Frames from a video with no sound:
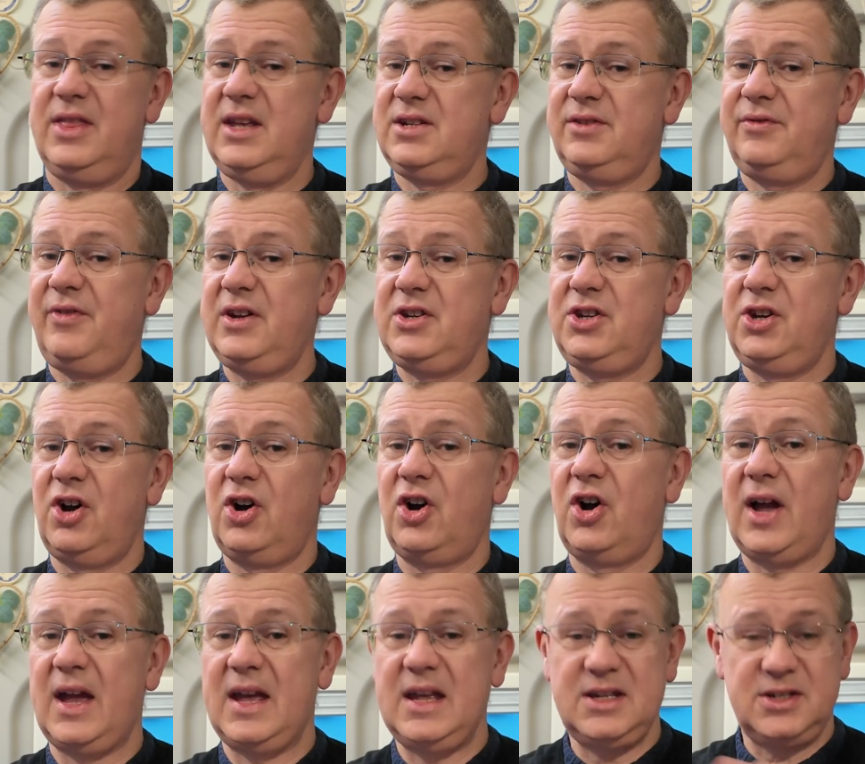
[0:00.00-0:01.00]
This
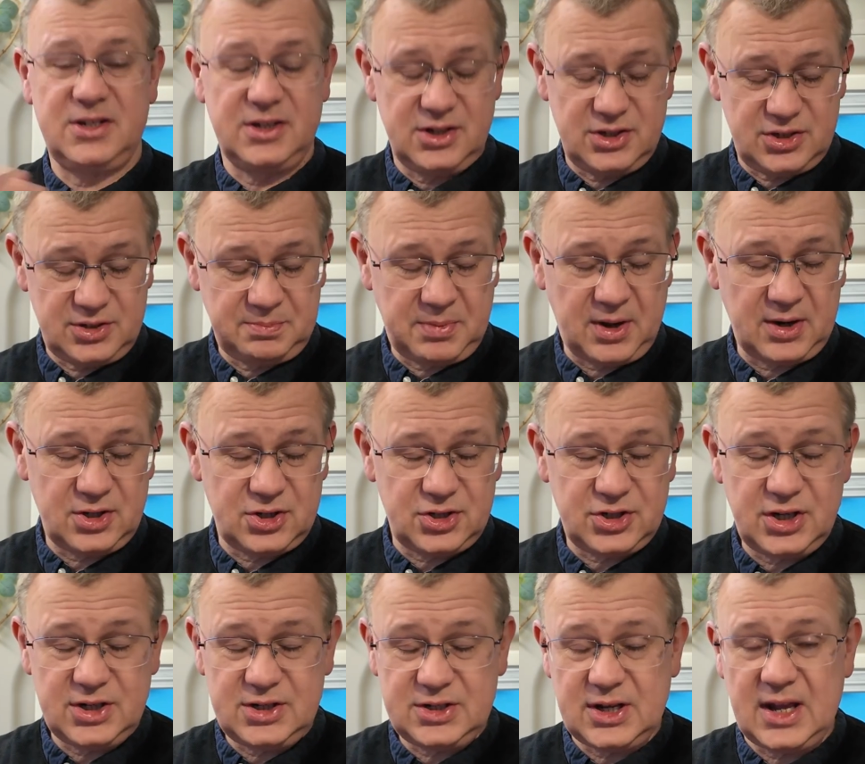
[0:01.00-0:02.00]
video isn't
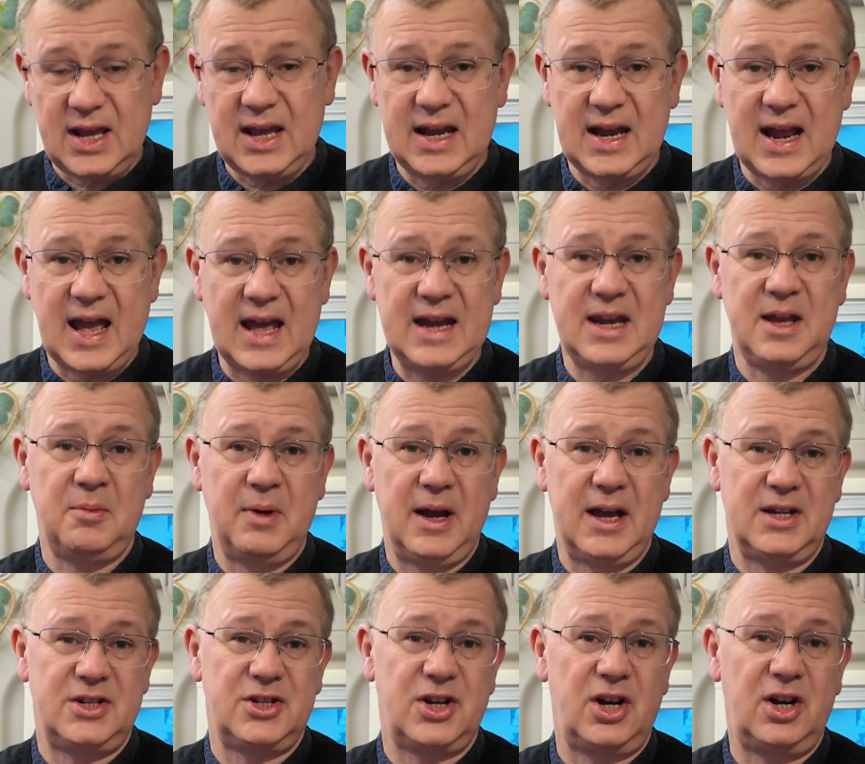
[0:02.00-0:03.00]
sponsored in any
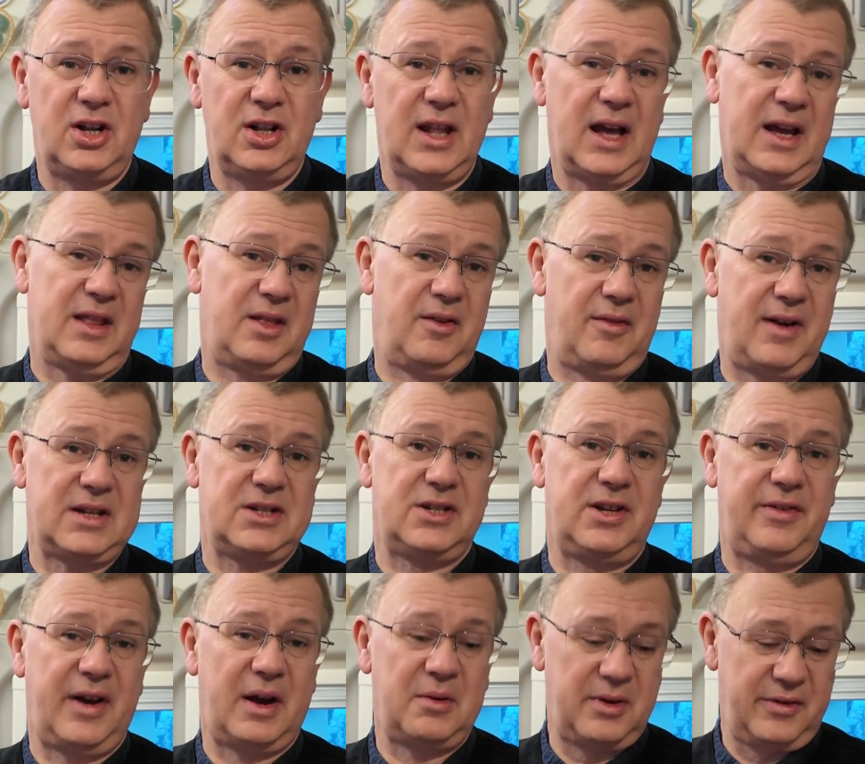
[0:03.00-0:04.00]
way at all like the rest
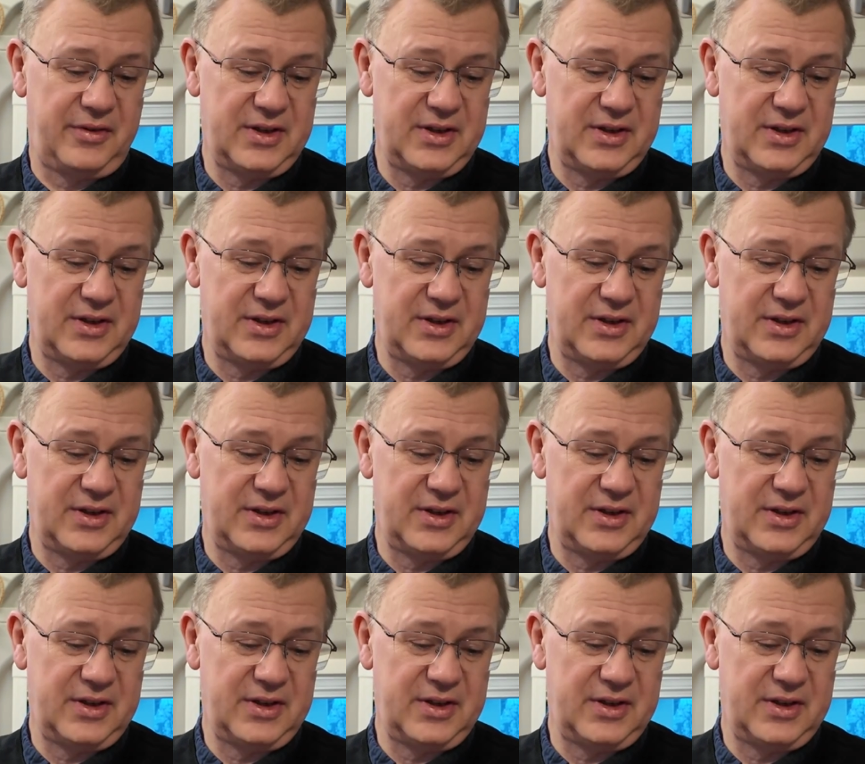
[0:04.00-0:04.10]
of our